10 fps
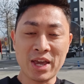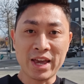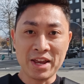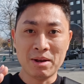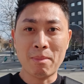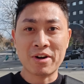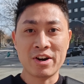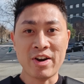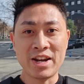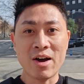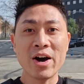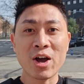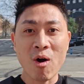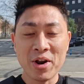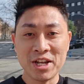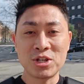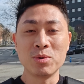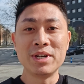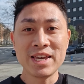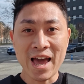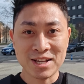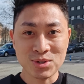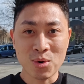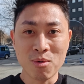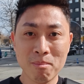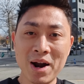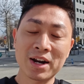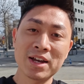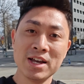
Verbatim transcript: can get in the market right now according to DxO Mark.